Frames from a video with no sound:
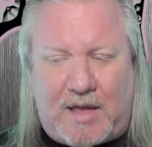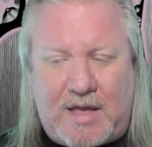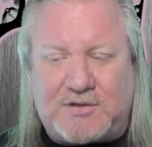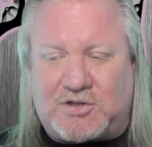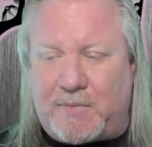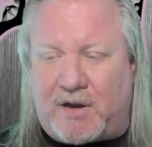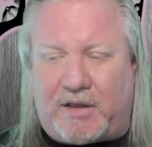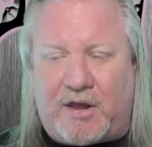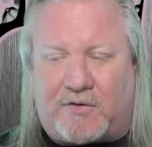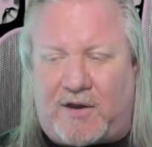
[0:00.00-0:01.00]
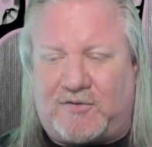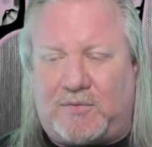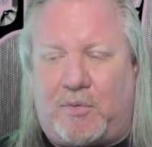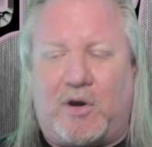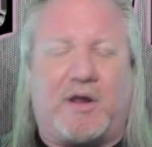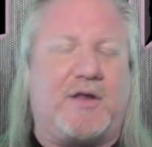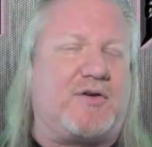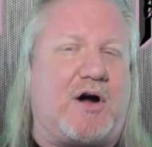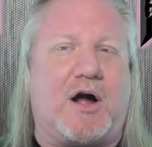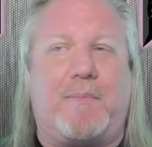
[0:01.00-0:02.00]
Instrumentally, across the board,
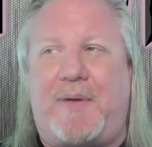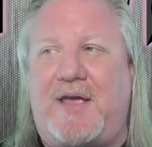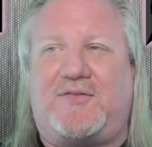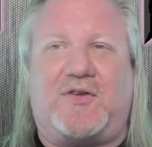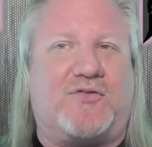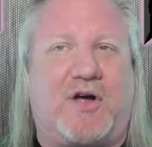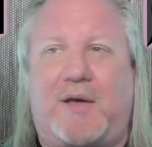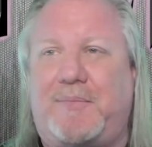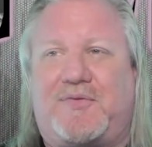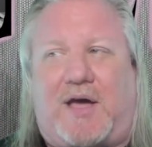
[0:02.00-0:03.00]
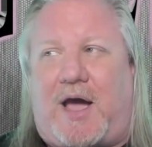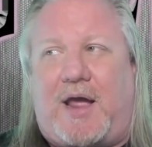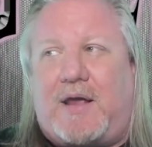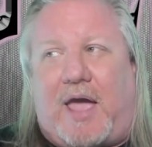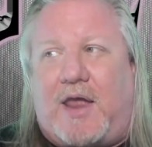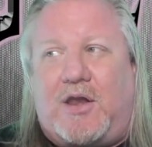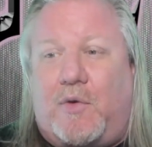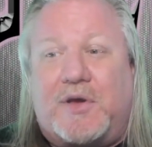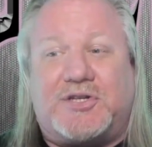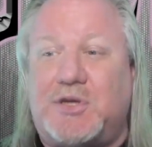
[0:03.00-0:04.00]
guitar, bass, and drums, I had
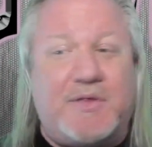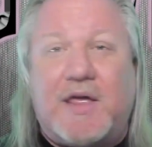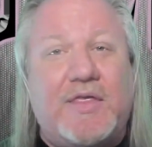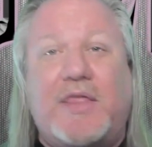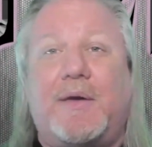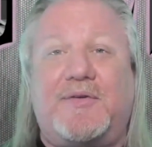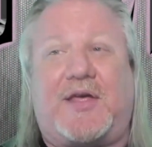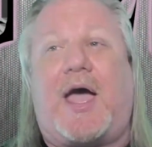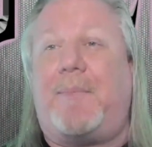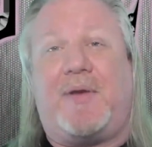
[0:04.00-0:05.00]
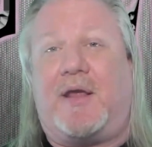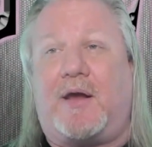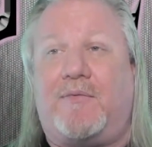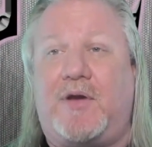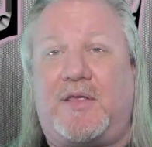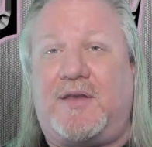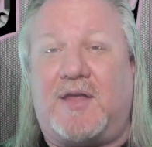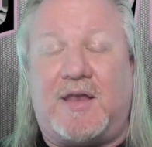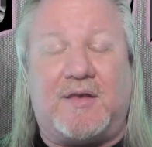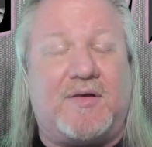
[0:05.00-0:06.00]
no issue with anything that was happening. I really
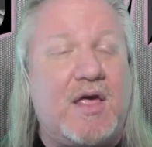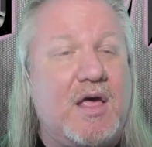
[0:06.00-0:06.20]
didn't.